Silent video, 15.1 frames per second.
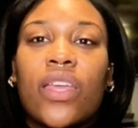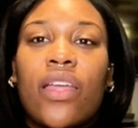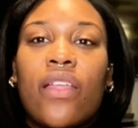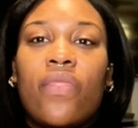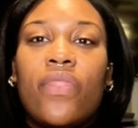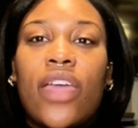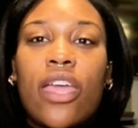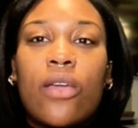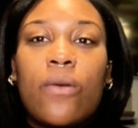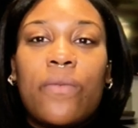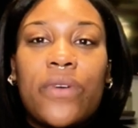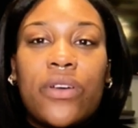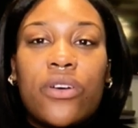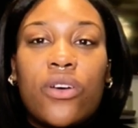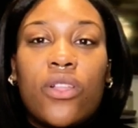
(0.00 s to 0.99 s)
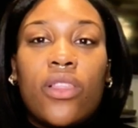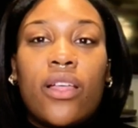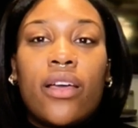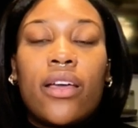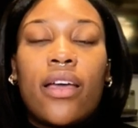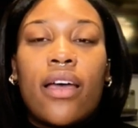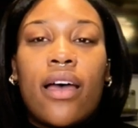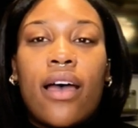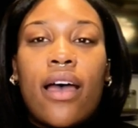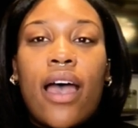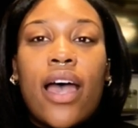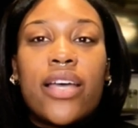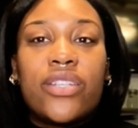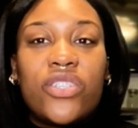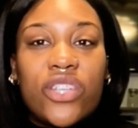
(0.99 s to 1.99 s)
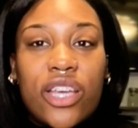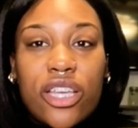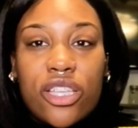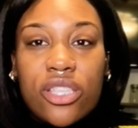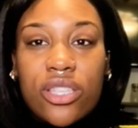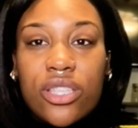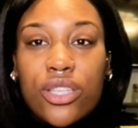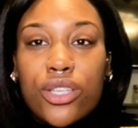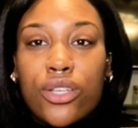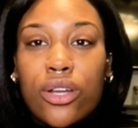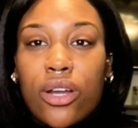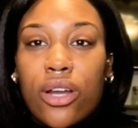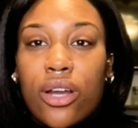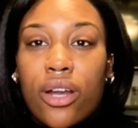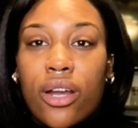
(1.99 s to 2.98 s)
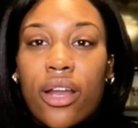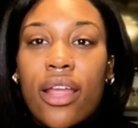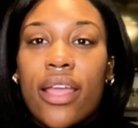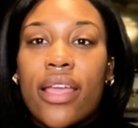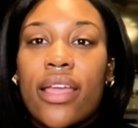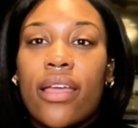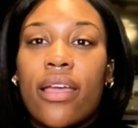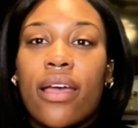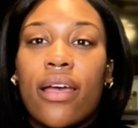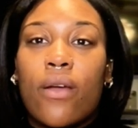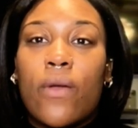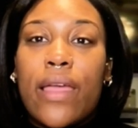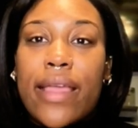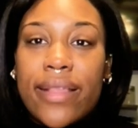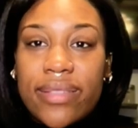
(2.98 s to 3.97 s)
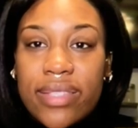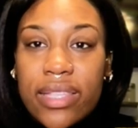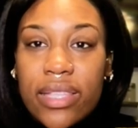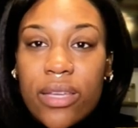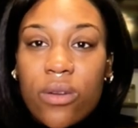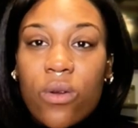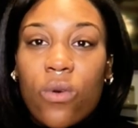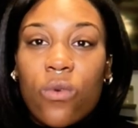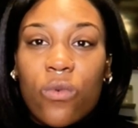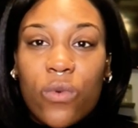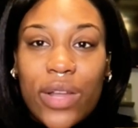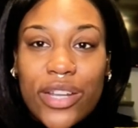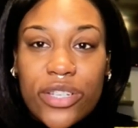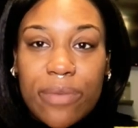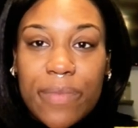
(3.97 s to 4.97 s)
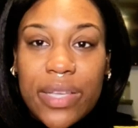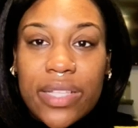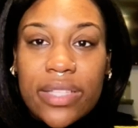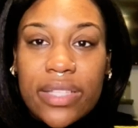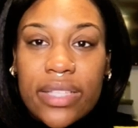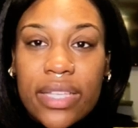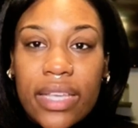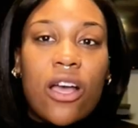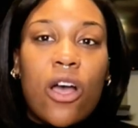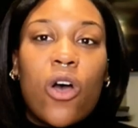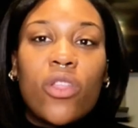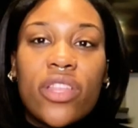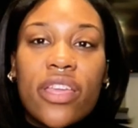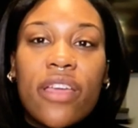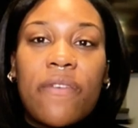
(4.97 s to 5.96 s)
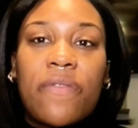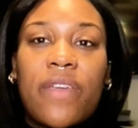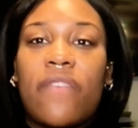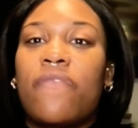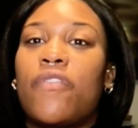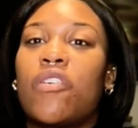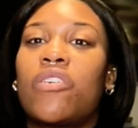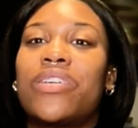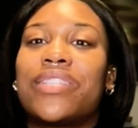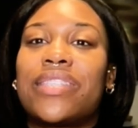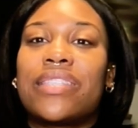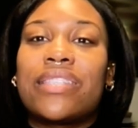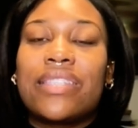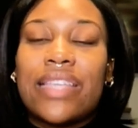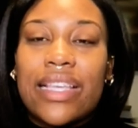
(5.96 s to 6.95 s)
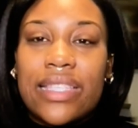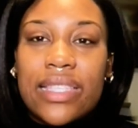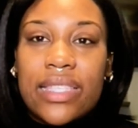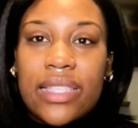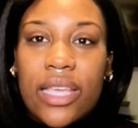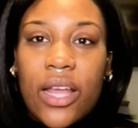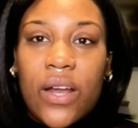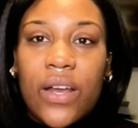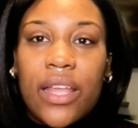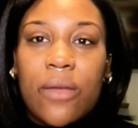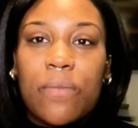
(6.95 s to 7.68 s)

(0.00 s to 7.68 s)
They will adjust your insulin regimens only if they feel it's necessary.